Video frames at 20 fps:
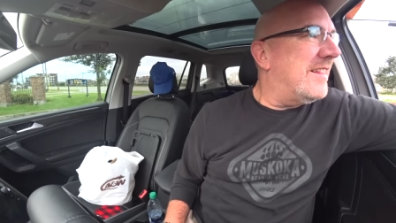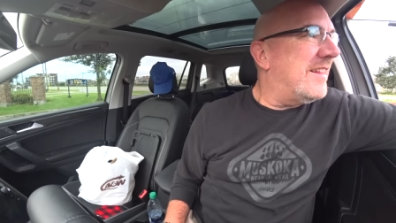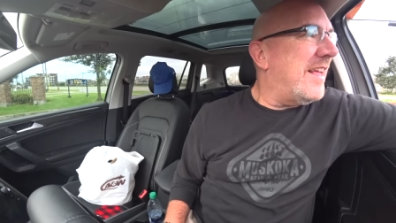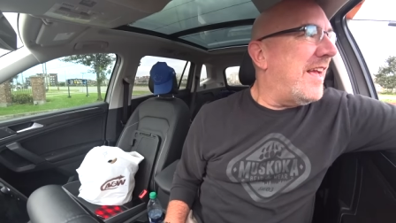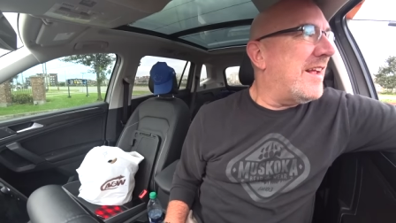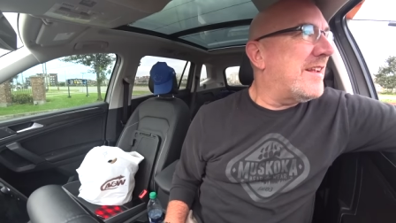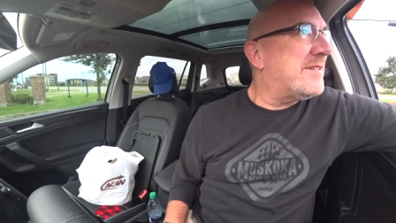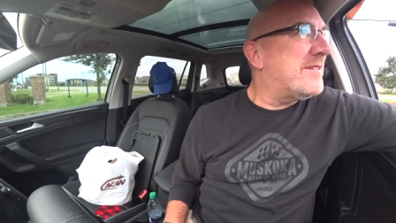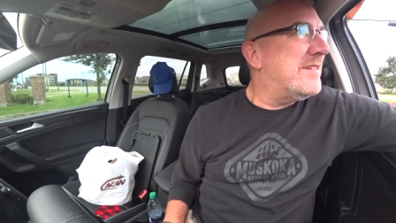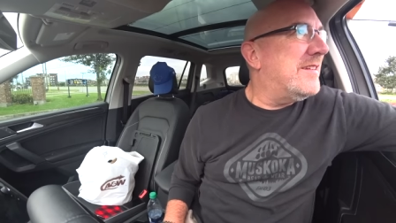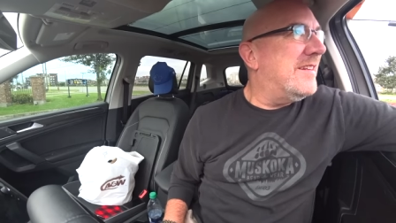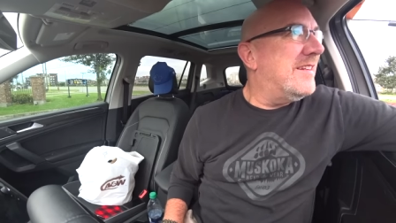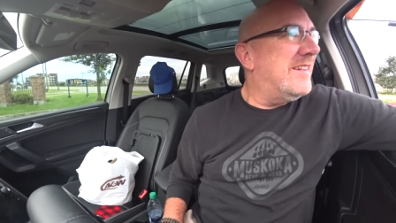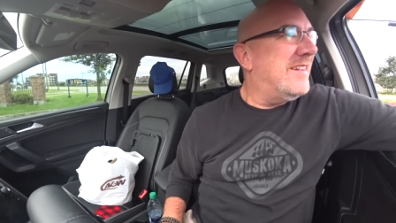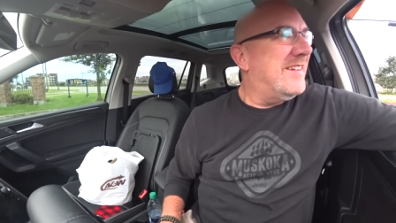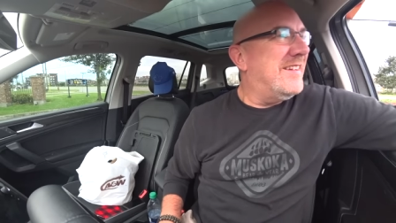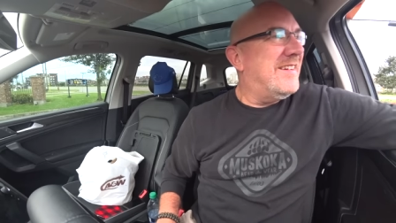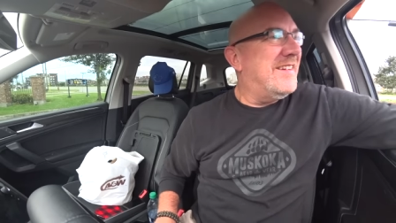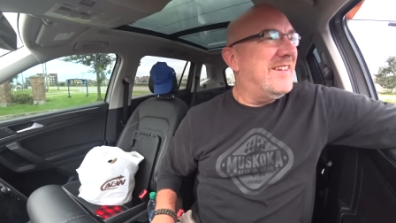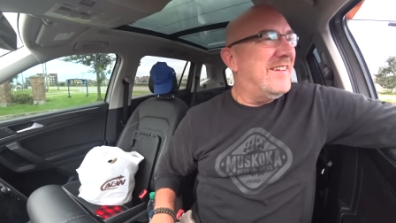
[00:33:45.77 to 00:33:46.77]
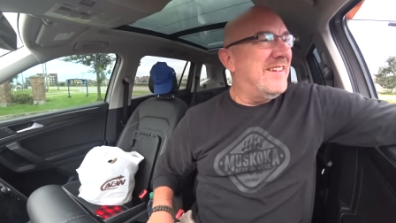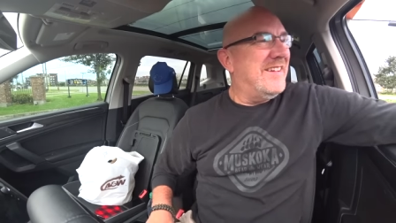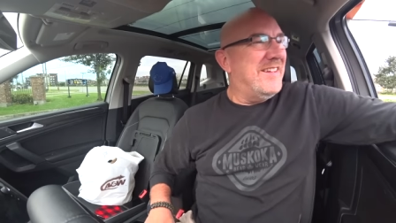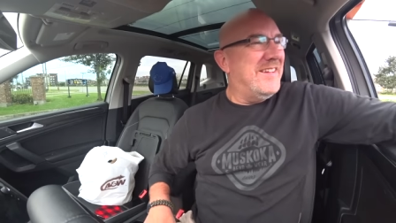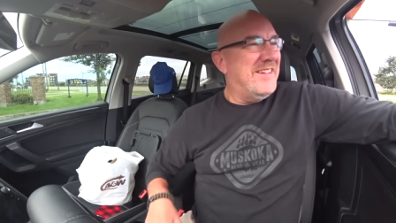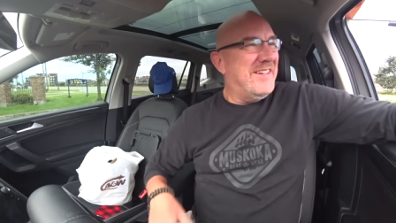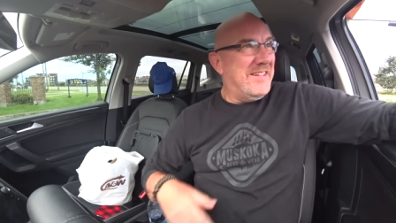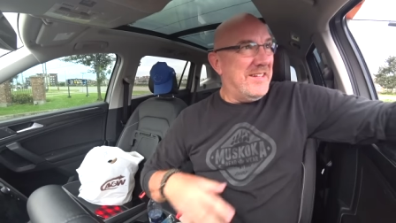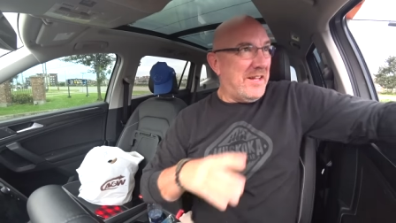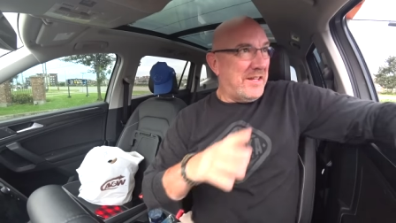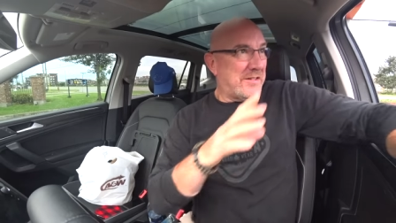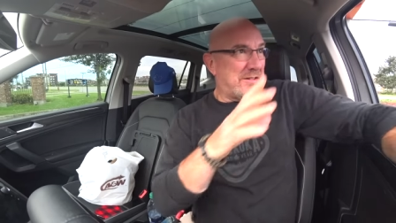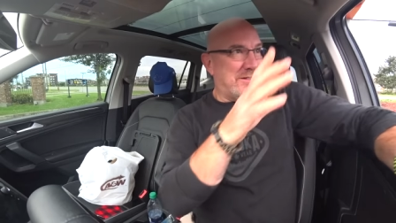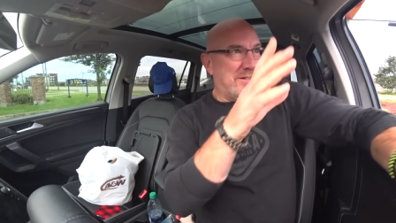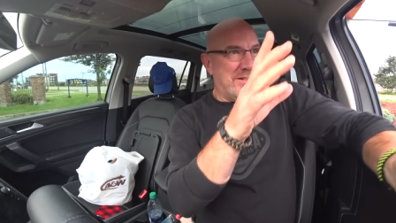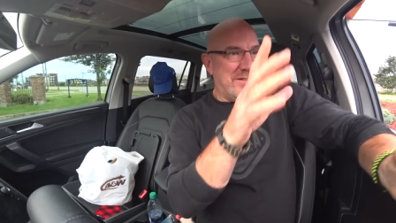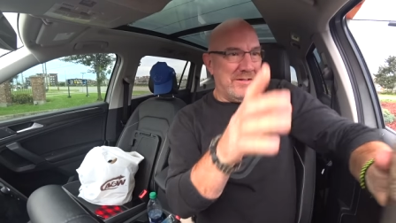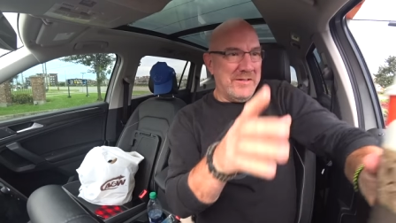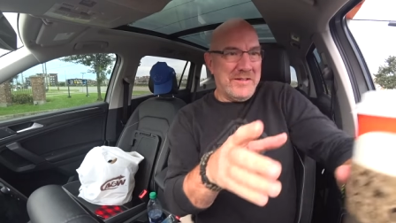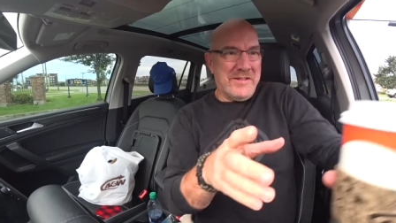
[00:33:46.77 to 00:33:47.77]
Thanks. Thank you. and sorry for wait. Have a good
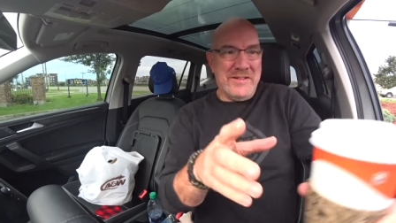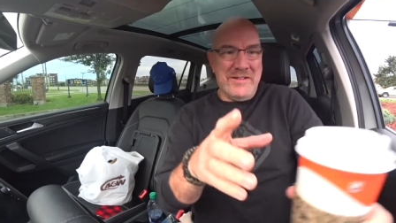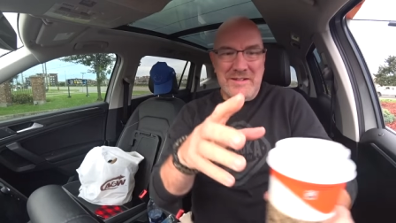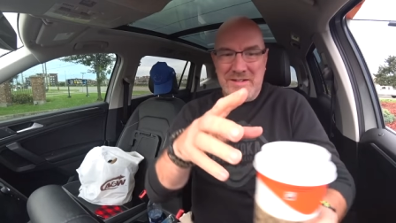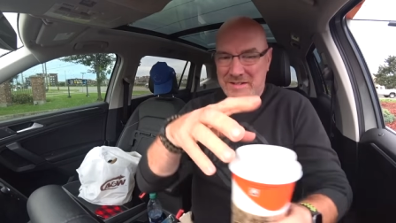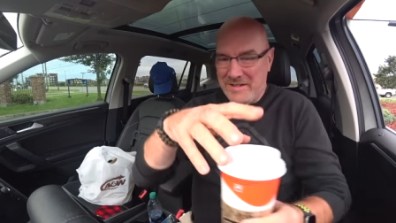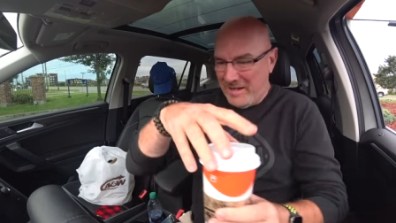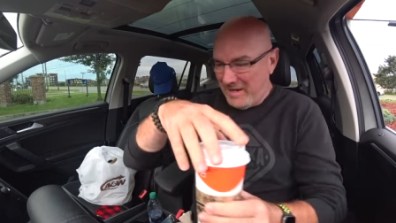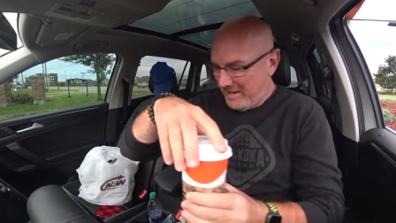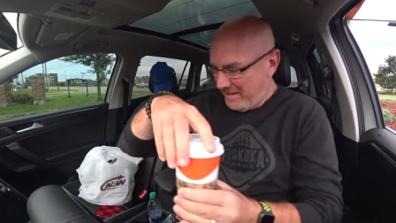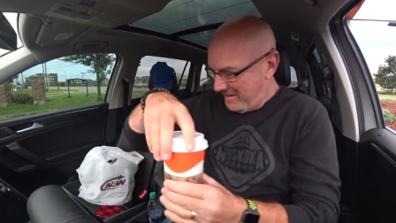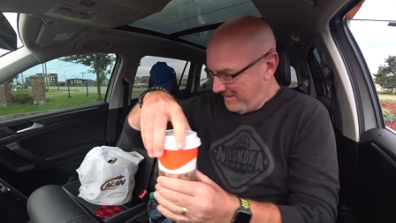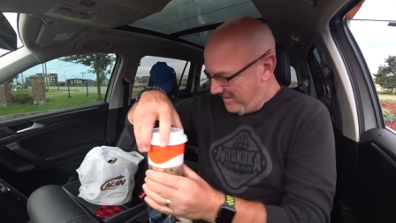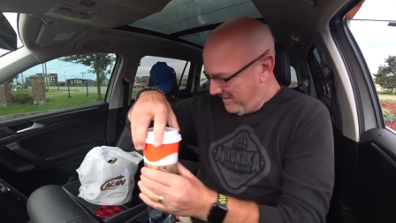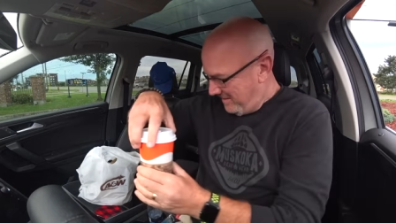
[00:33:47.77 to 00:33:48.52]
night. Night.